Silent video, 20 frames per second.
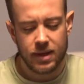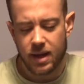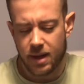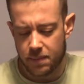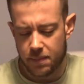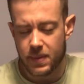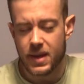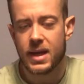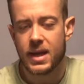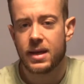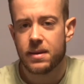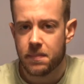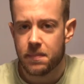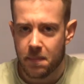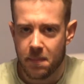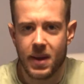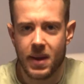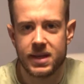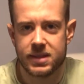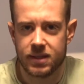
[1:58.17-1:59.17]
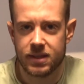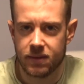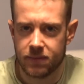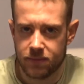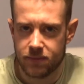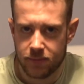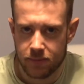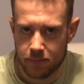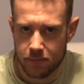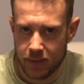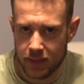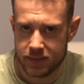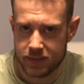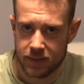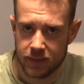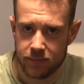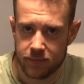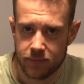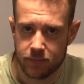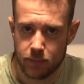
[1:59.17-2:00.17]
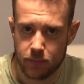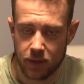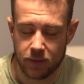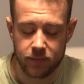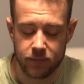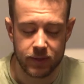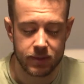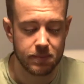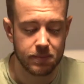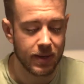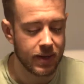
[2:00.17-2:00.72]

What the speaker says: a big, massive breakfast.